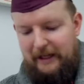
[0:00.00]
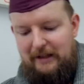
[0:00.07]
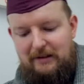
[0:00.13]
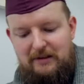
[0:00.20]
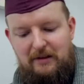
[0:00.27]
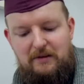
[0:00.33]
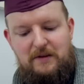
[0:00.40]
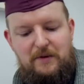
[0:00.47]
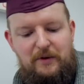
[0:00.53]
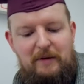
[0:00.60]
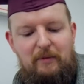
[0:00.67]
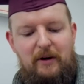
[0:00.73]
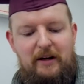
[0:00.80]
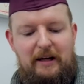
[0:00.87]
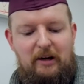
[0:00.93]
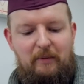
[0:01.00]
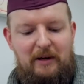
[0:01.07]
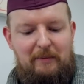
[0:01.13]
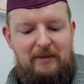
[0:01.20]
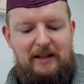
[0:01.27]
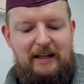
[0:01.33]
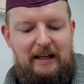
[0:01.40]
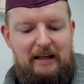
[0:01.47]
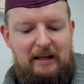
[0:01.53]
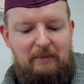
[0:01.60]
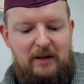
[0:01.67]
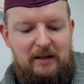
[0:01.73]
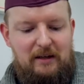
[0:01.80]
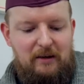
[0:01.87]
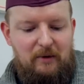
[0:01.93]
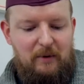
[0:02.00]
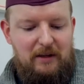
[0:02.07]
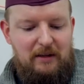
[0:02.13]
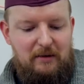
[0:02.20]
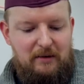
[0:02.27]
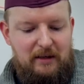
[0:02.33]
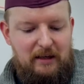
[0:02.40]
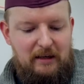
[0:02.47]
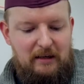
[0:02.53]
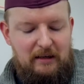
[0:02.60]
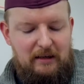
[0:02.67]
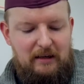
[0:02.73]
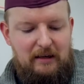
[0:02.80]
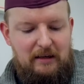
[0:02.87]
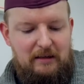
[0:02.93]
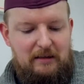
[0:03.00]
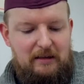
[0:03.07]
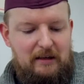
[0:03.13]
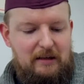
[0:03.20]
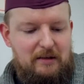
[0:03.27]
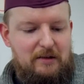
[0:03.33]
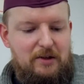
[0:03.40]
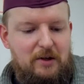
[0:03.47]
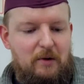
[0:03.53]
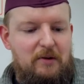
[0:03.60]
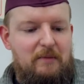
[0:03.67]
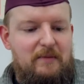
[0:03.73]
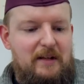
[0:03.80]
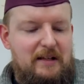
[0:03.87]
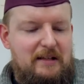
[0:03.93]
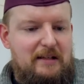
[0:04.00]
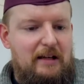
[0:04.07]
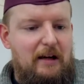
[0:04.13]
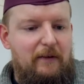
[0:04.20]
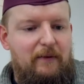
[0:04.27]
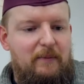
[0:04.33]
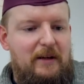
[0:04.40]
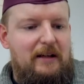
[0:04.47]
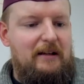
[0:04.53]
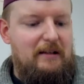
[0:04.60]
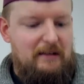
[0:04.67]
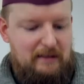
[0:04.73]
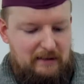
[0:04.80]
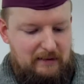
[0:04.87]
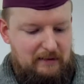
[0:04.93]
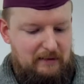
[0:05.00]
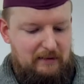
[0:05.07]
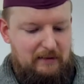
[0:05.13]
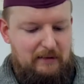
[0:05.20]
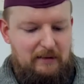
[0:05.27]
Ian's on stream right now, but I'm going to get him in here when they're done and show them this stuff, because